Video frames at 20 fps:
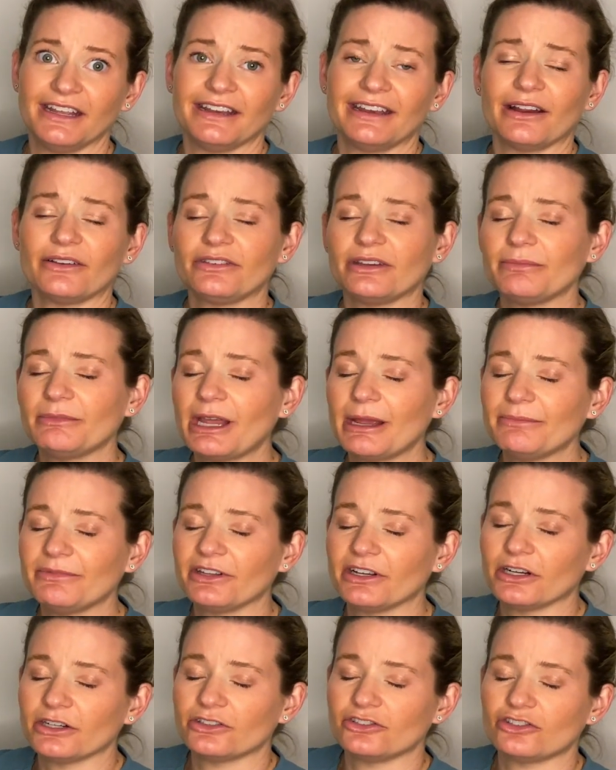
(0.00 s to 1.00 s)
Now, sometimes
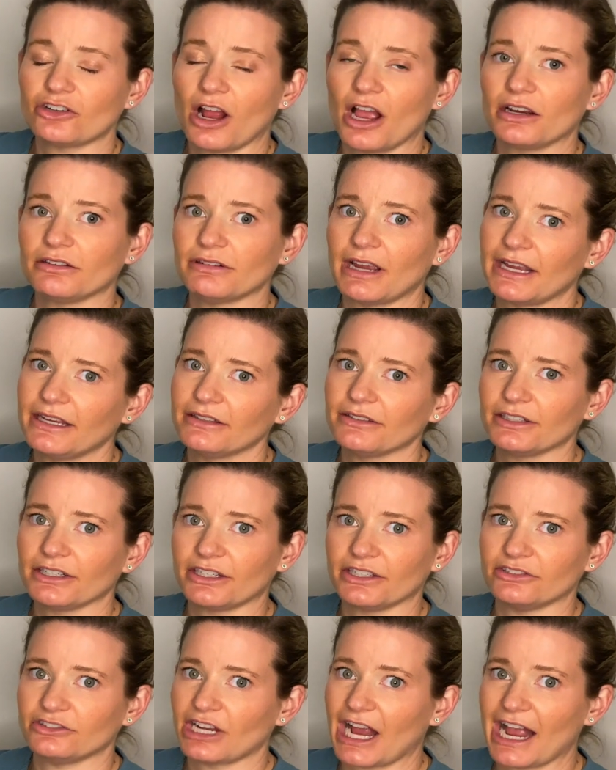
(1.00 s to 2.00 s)
there are strong regular
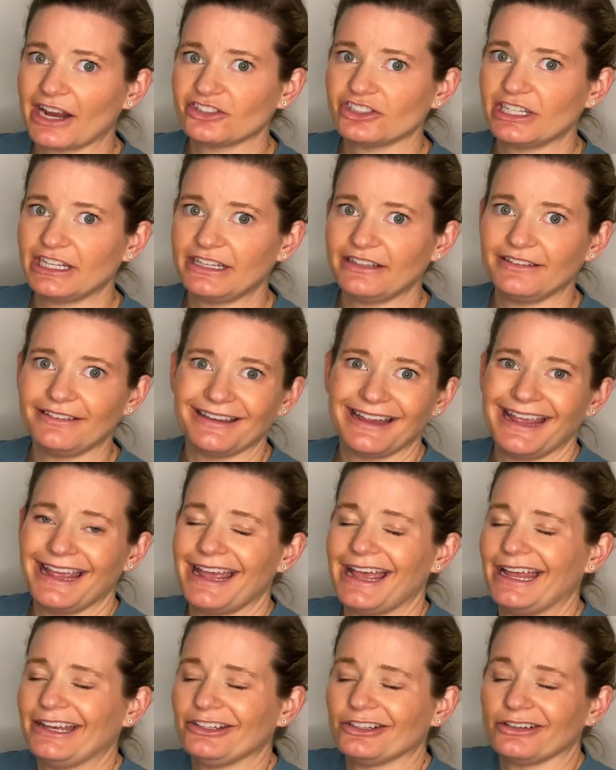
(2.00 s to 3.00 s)
contractions
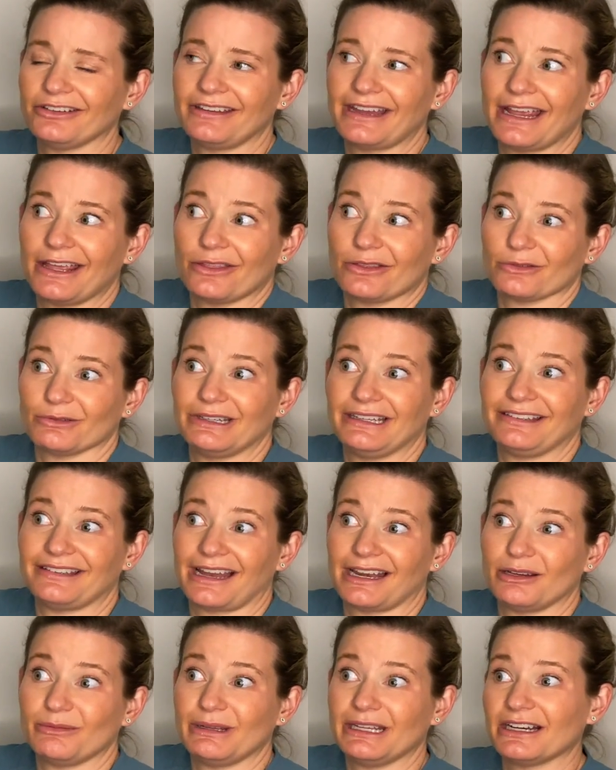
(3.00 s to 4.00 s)
and you're say 3
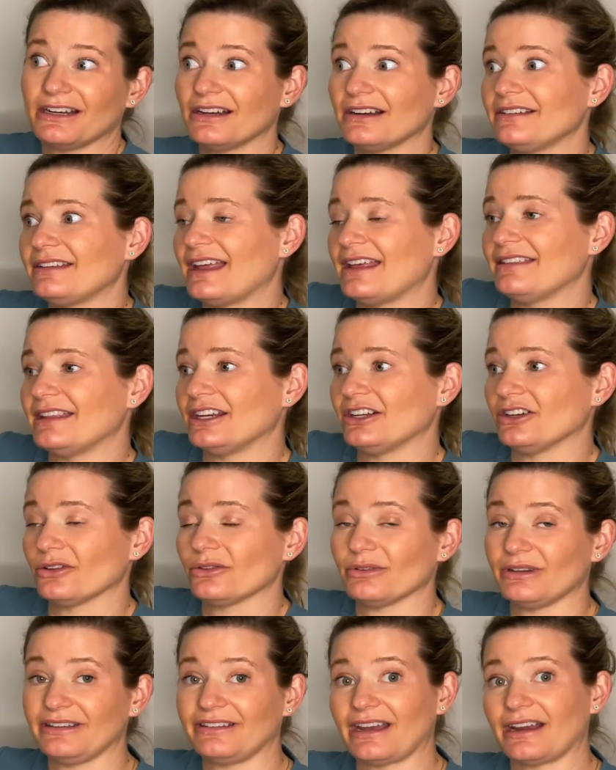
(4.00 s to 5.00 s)
centimeters and then you're
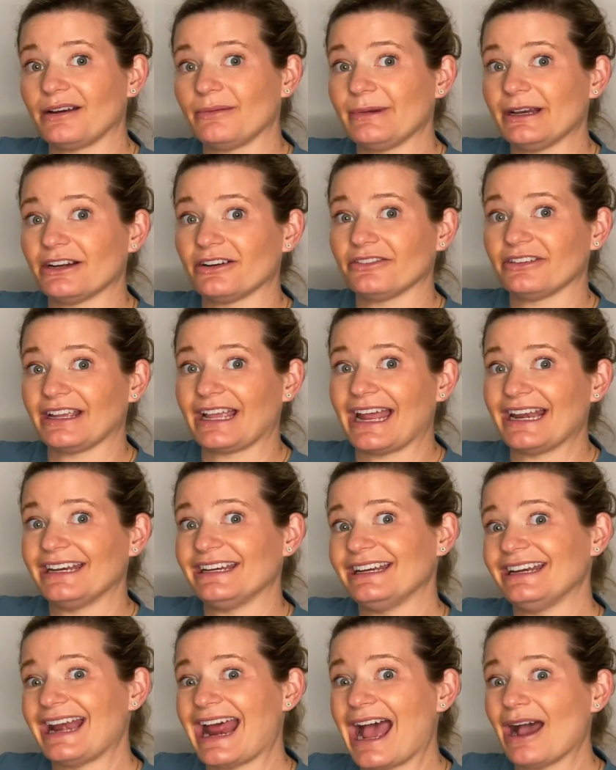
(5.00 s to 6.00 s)
3 centimeters again
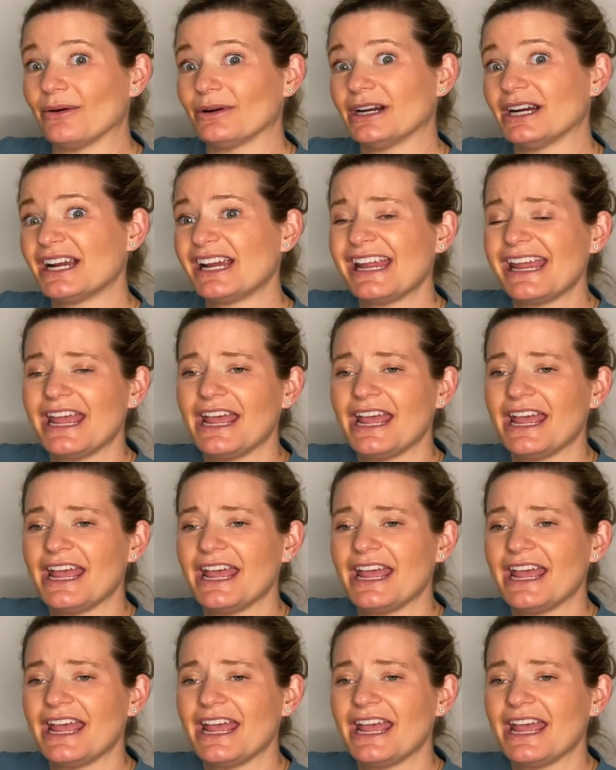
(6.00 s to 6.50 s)
in an hour.